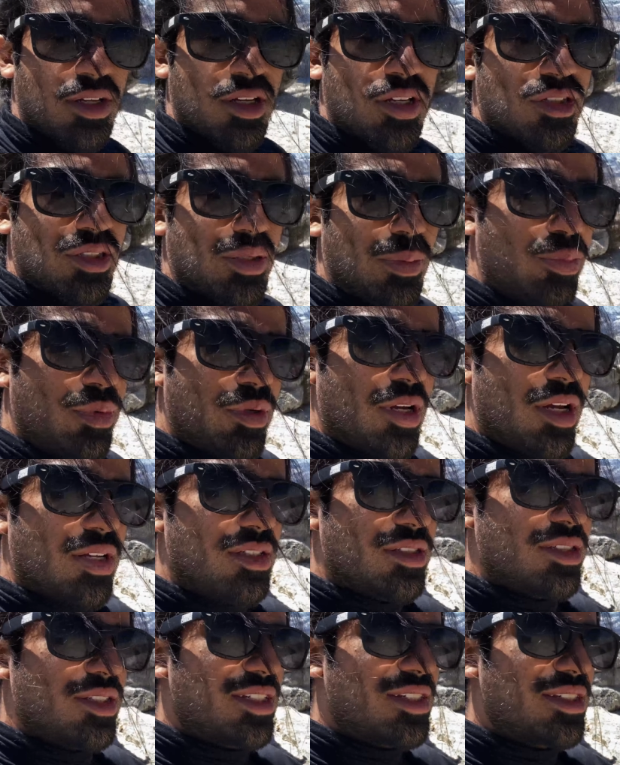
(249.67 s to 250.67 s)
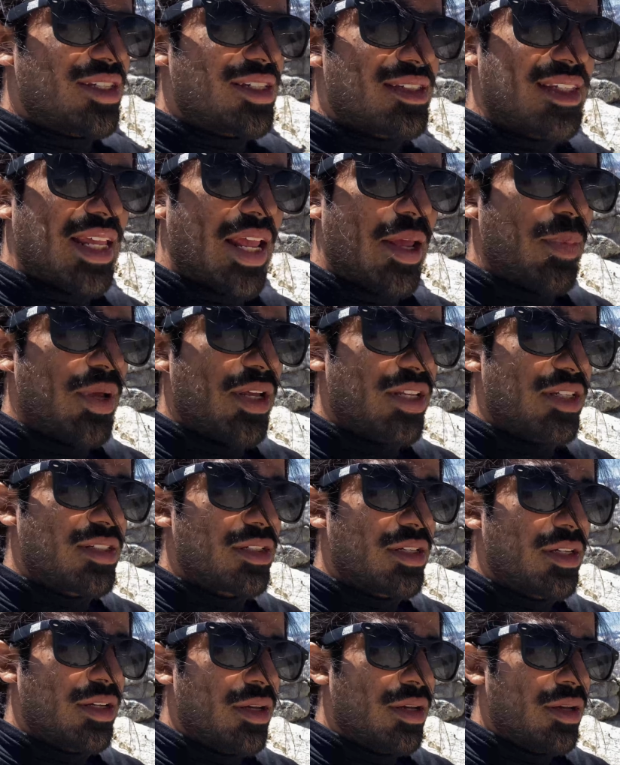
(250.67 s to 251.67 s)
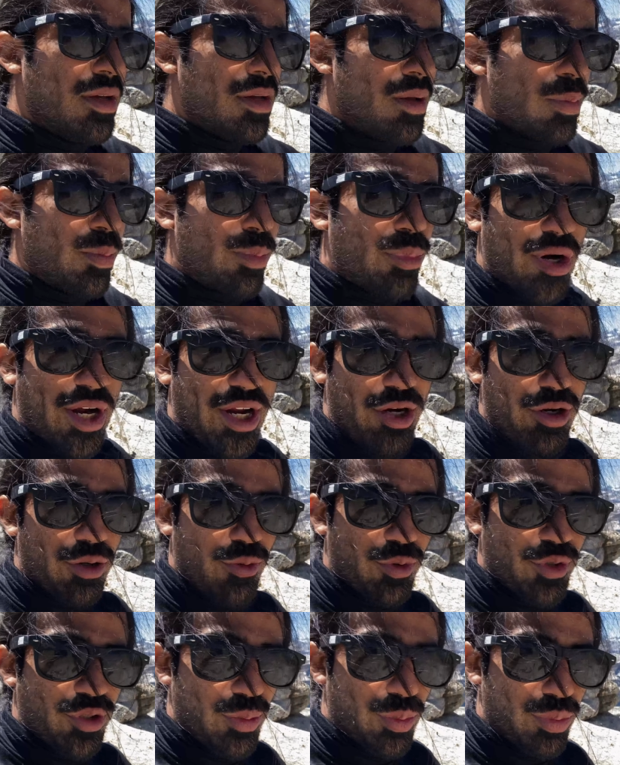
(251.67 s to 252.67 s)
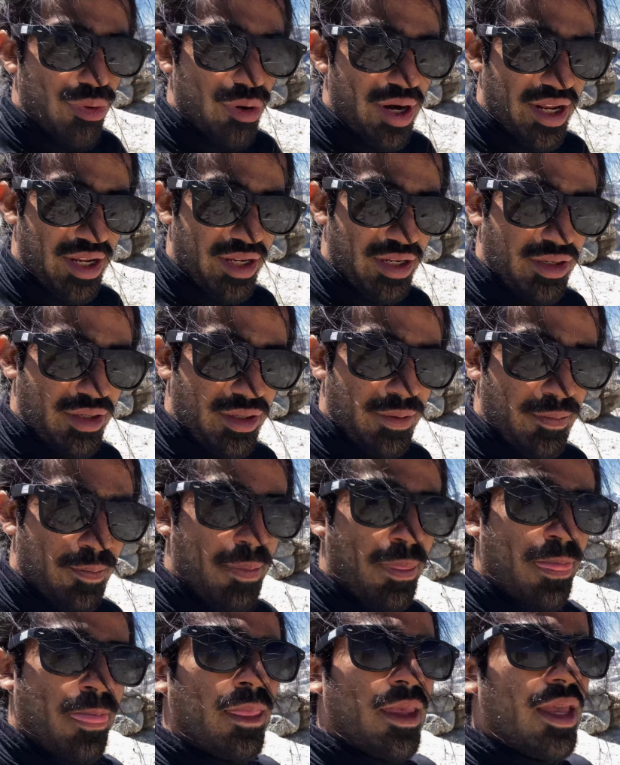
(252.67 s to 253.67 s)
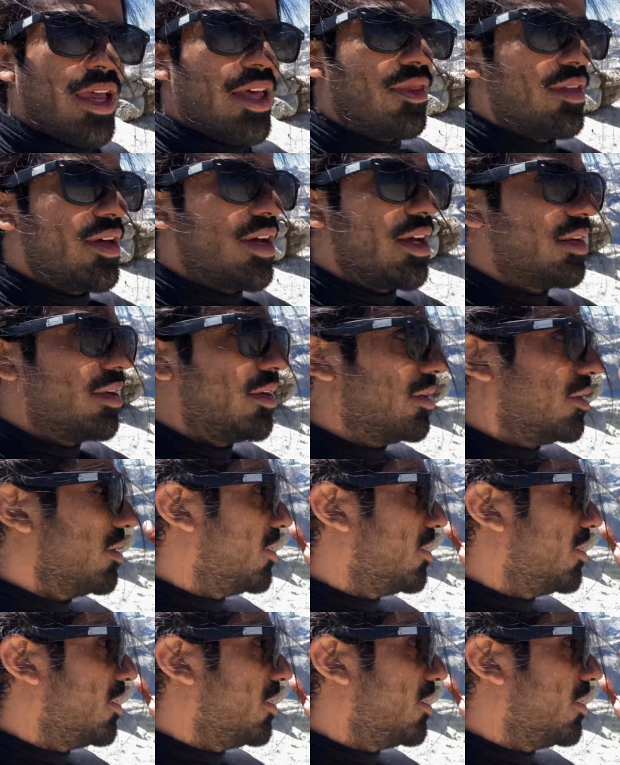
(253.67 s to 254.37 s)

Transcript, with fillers: To, it's the same as prayer. When you pray, and then